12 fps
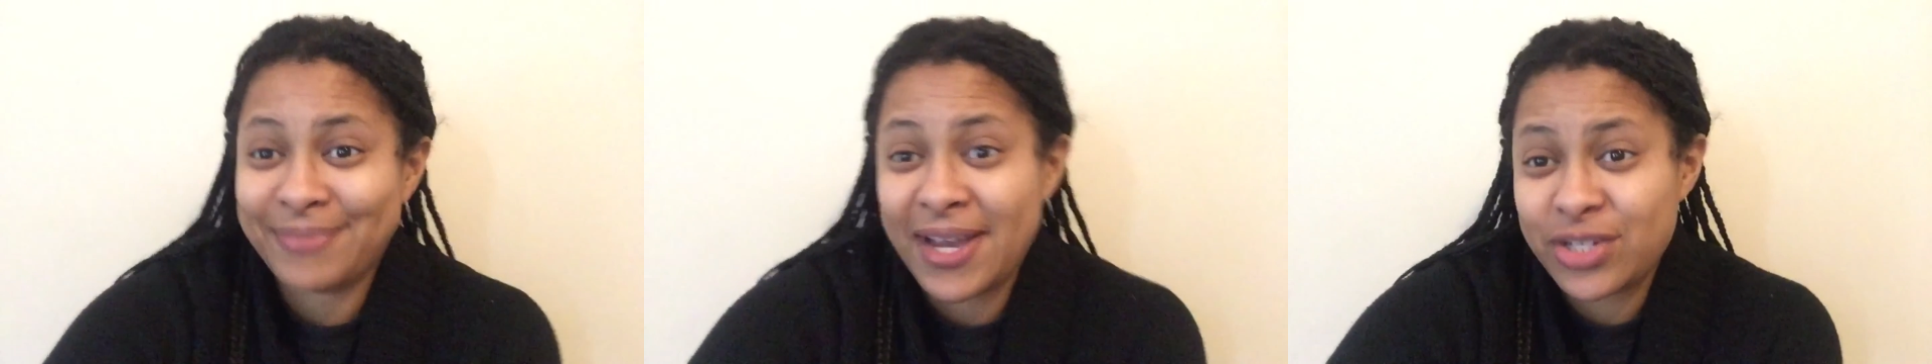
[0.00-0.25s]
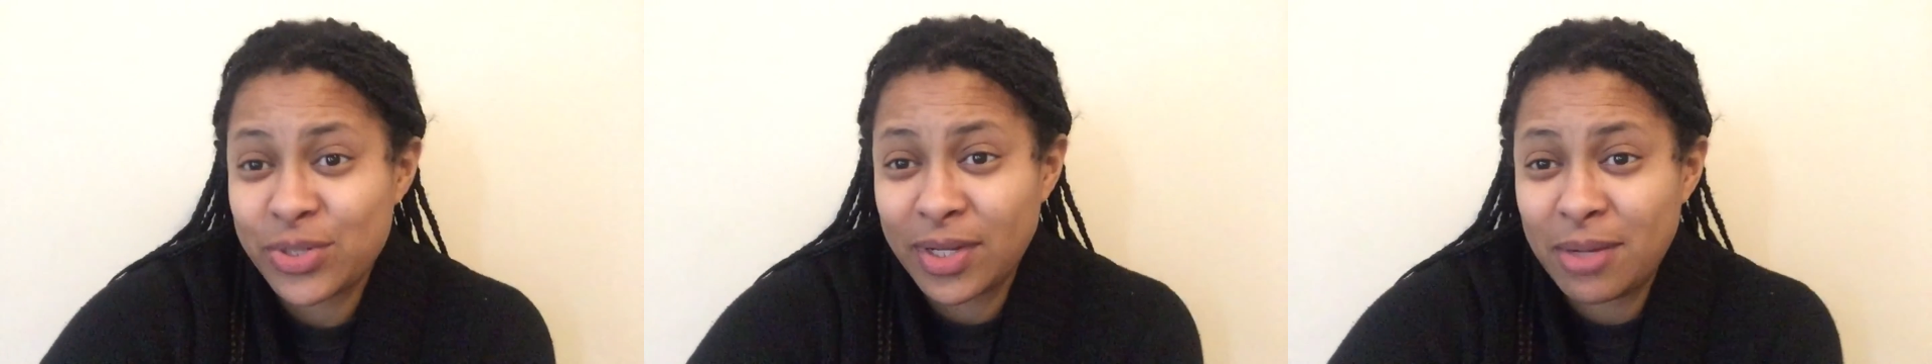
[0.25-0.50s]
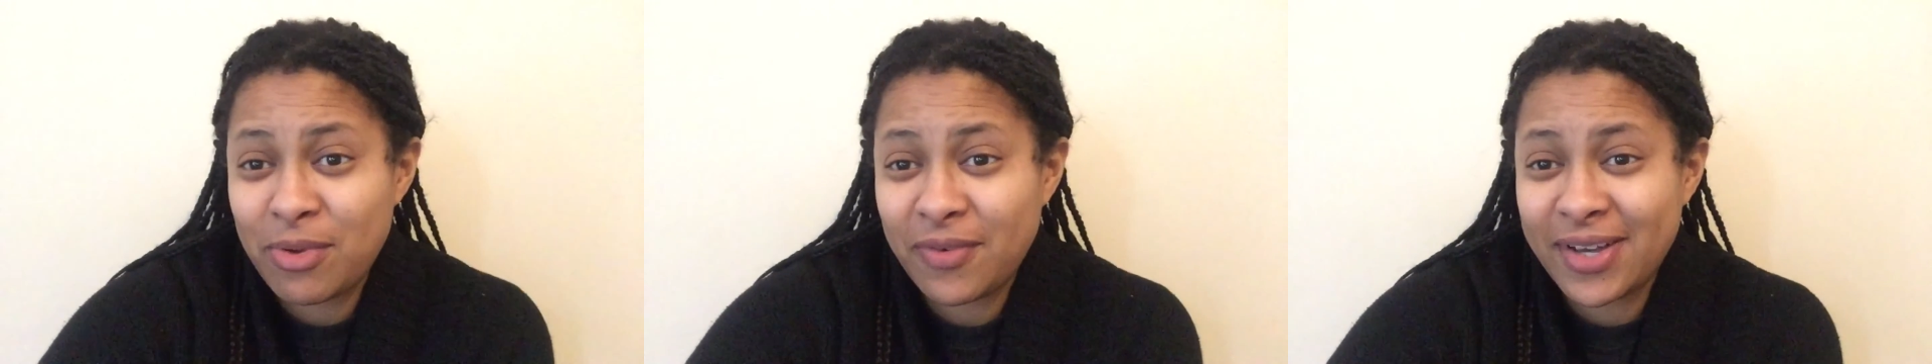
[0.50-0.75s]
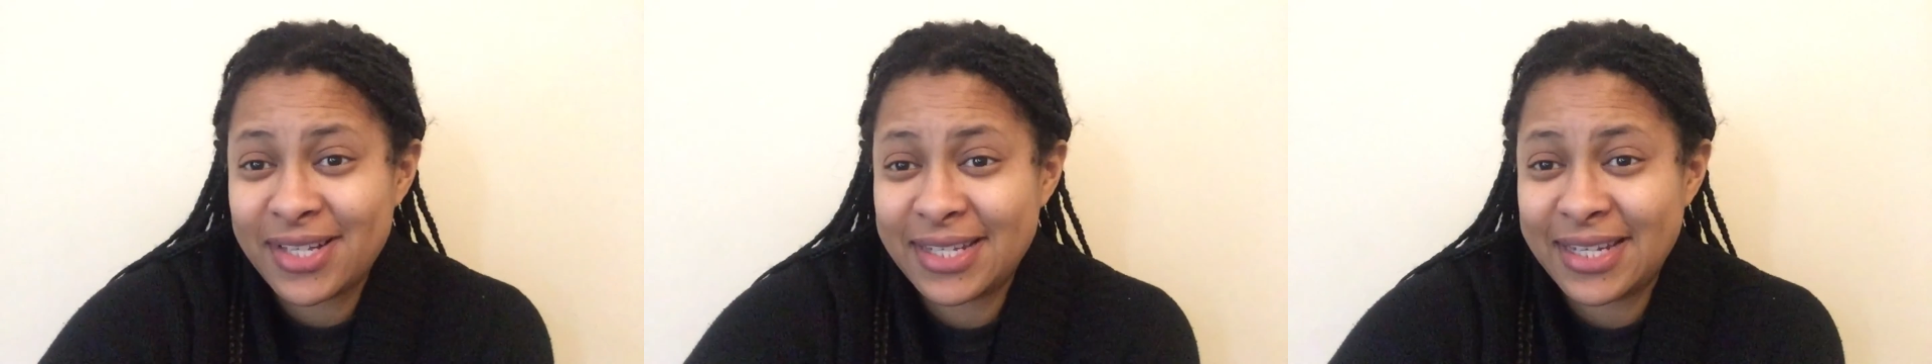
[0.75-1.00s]
I just want to move
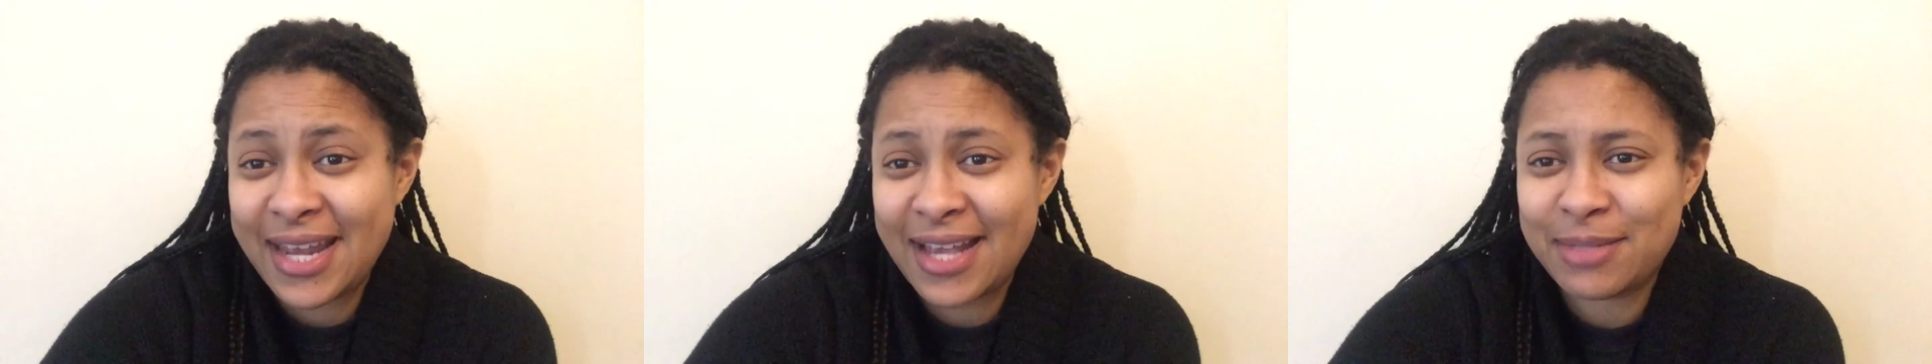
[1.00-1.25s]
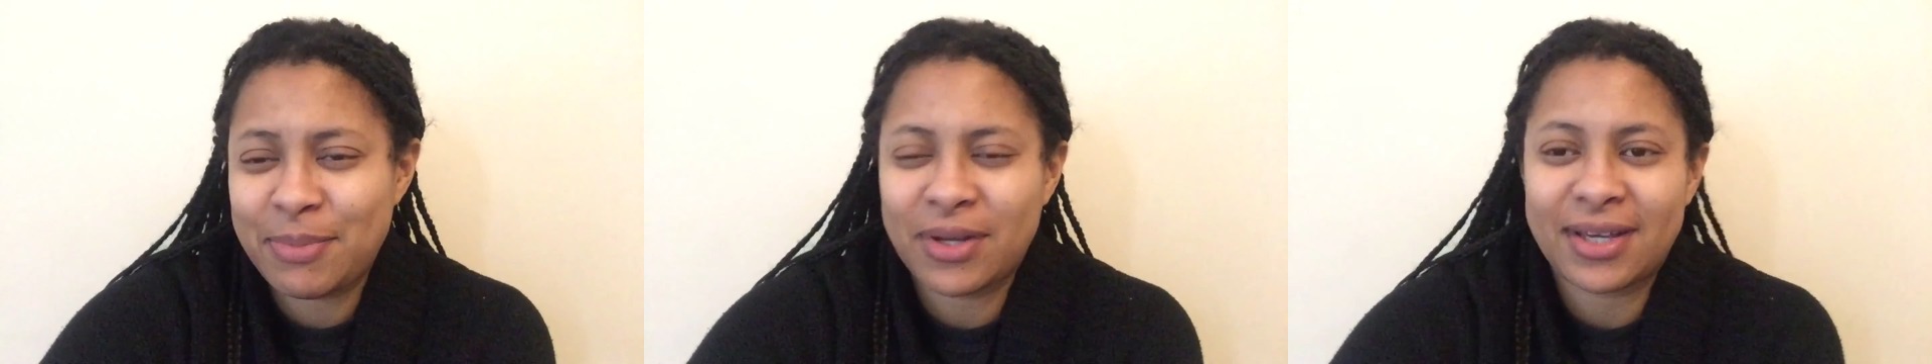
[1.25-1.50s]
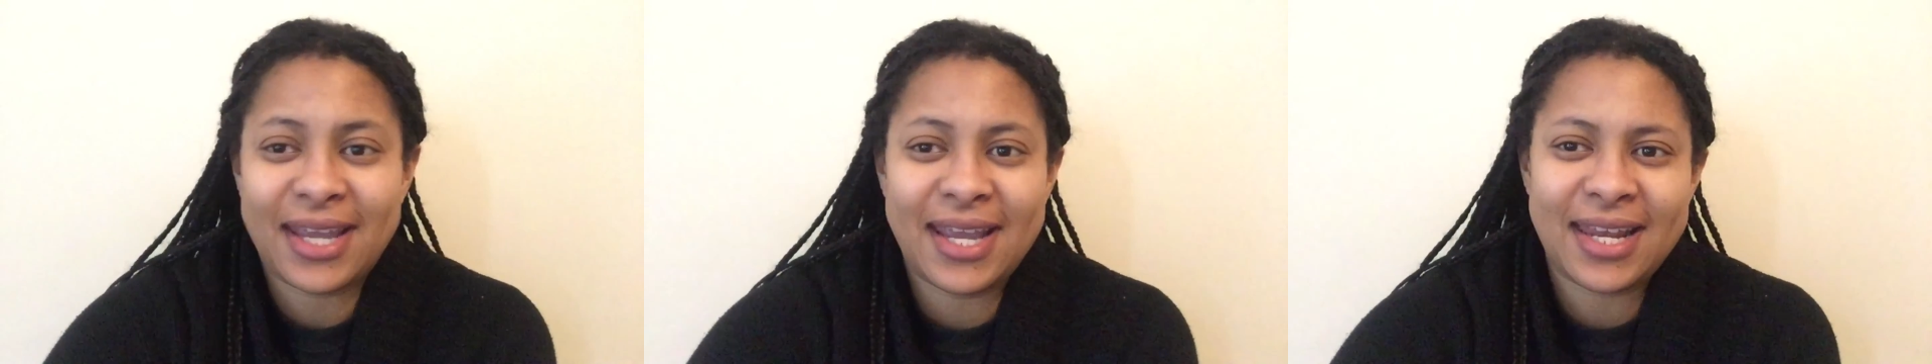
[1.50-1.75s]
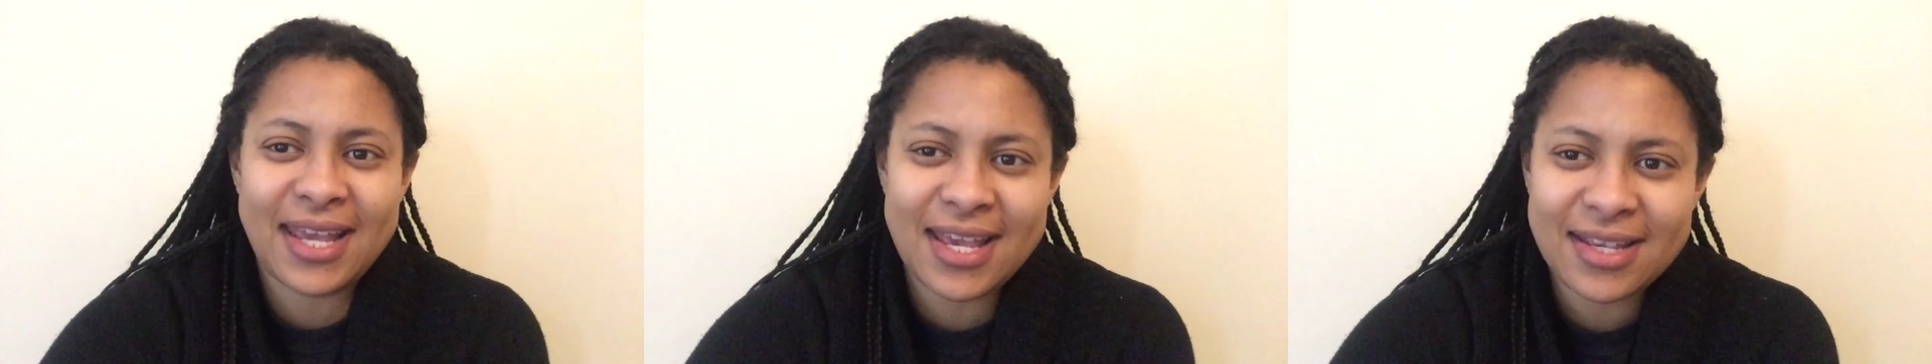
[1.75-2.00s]
on to the next book.
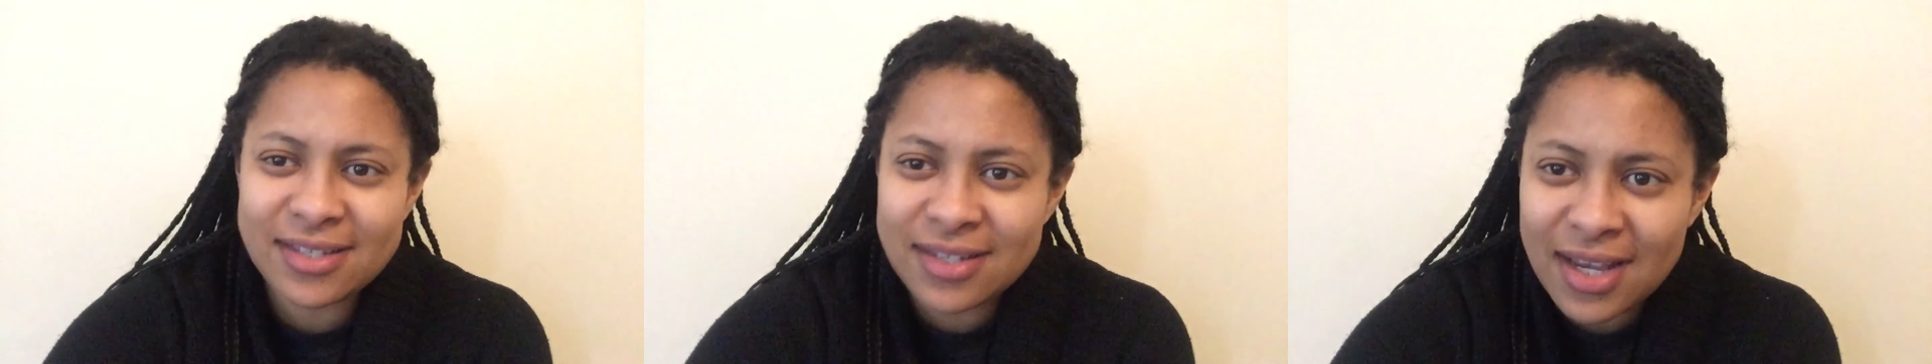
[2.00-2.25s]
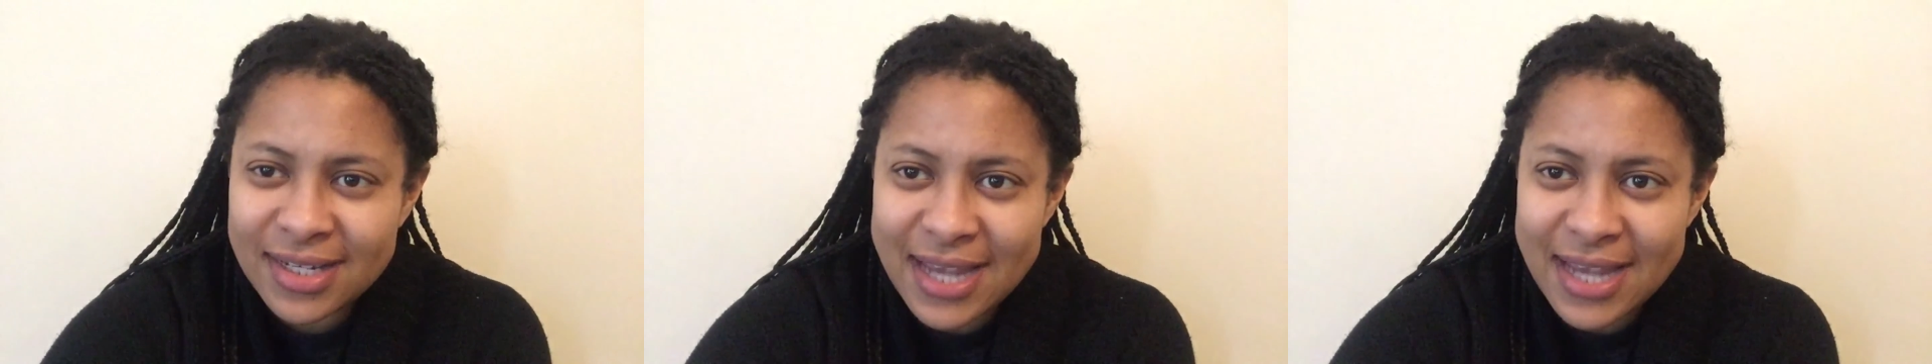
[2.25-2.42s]
It is